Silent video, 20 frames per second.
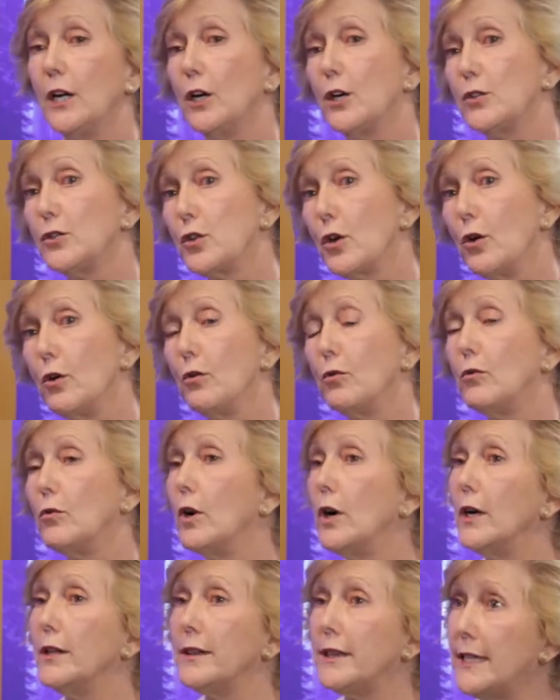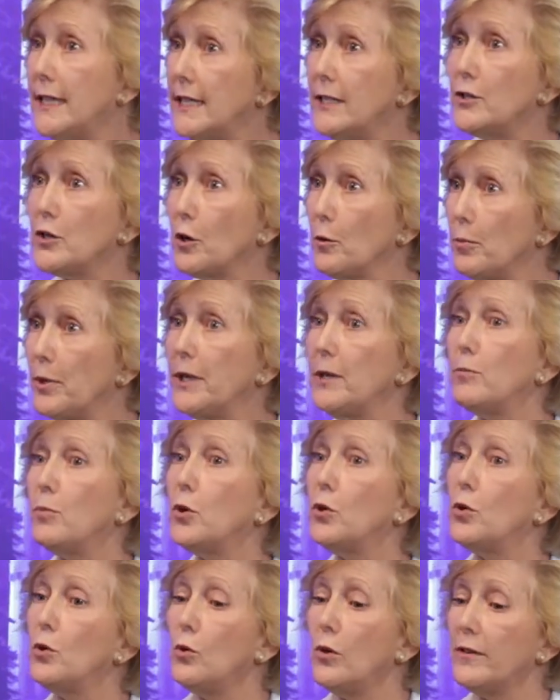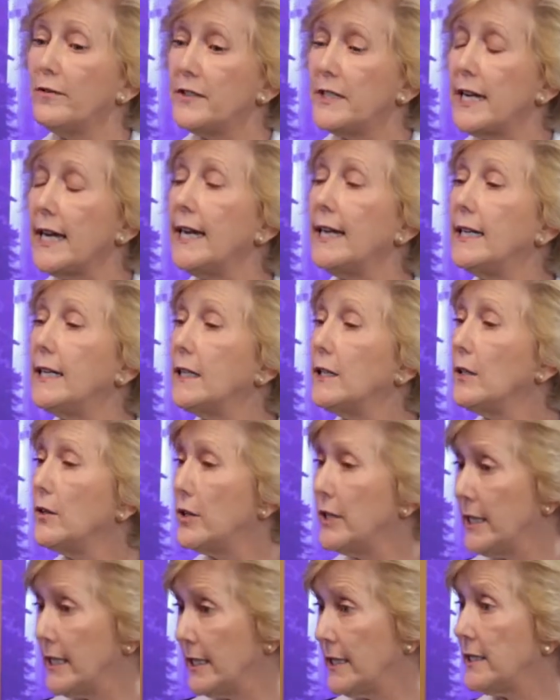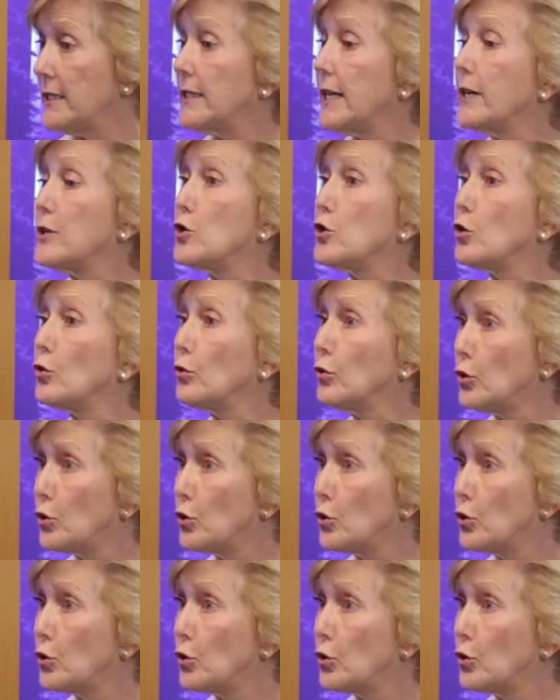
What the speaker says: So these are people who have taken the essential